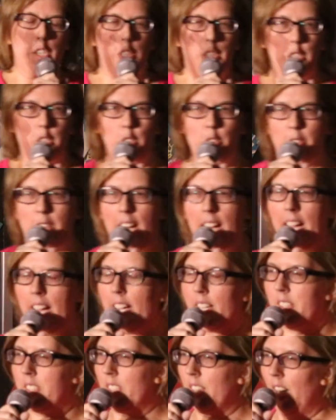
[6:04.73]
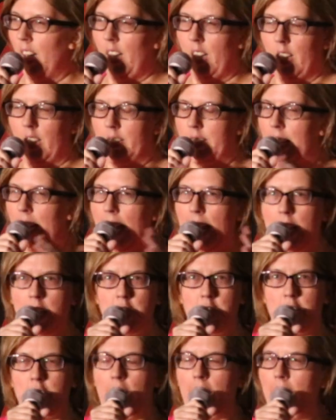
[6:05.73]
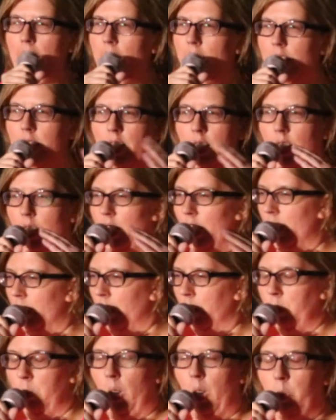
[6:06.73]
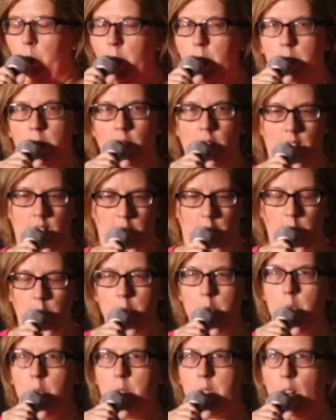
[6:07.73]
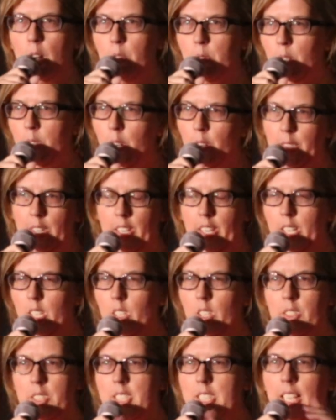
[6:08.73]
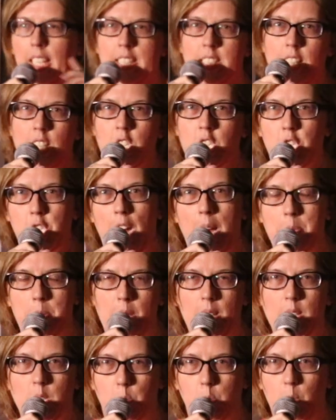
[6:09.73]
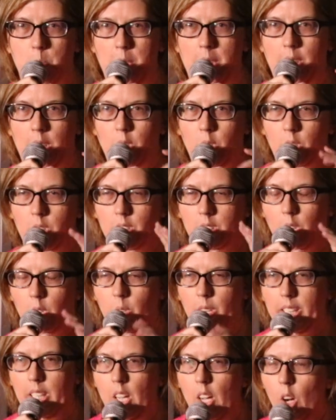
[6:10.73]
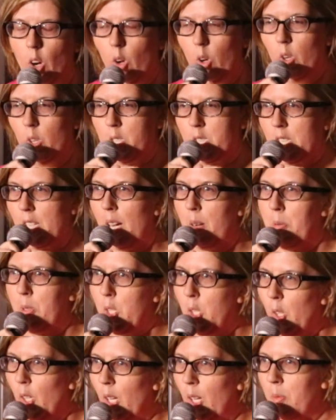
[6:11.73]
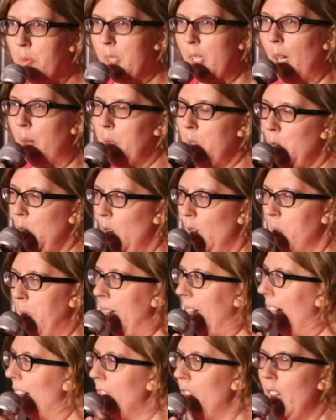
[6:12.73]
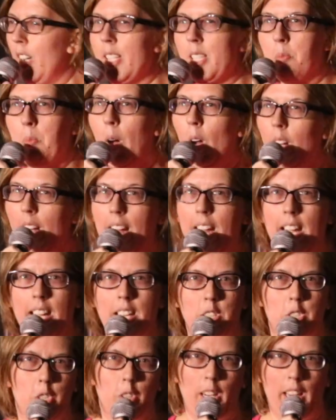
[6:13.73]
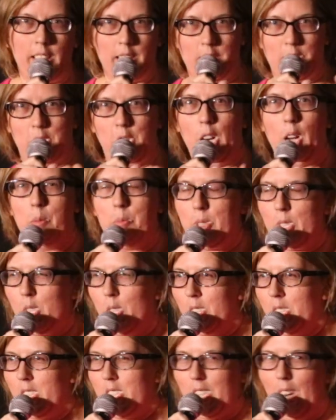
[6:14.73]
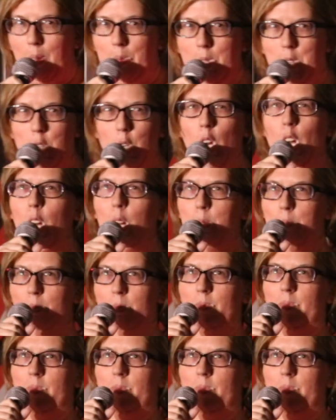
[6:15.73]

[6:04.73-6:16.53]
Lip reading: You've got Kesh and Cruz over there, the little 6-inch Japanese woman going, oh, stop a Trump, stop a Trump. He got very small hands. You got to stop a Trump.